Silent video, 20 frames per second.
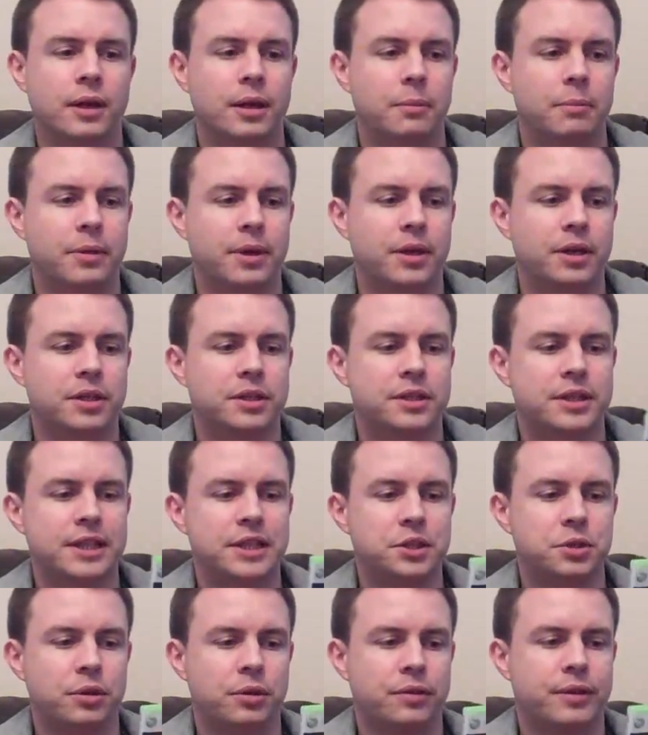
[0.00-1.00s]
because
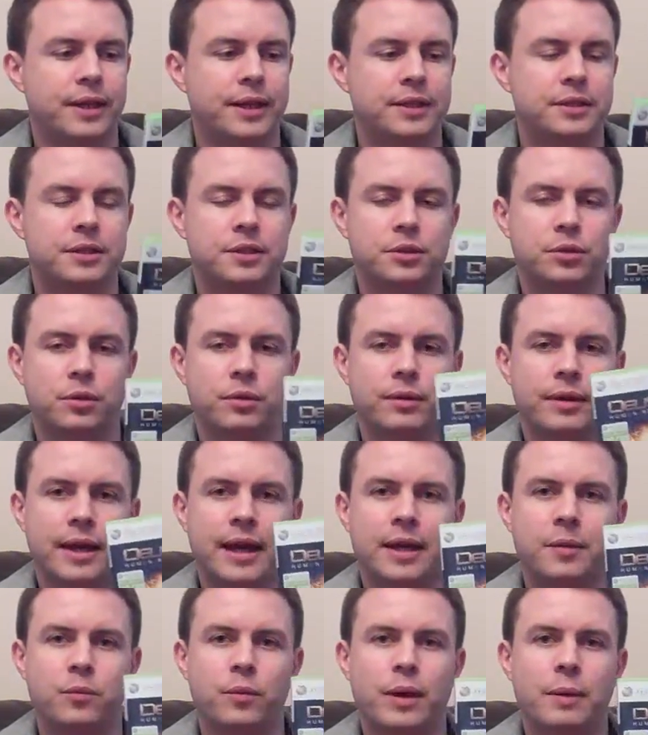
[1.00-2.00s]
this sort of thing is the sort of
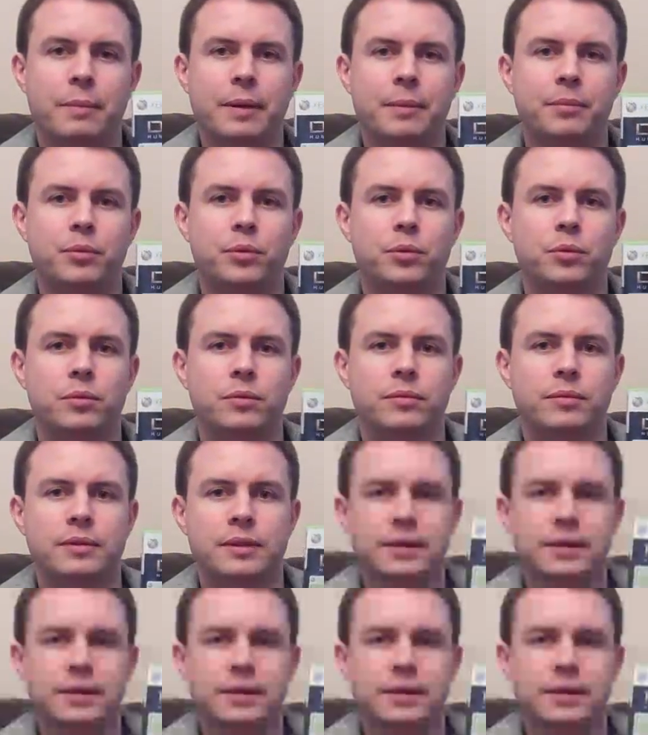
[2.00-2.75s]
game where people,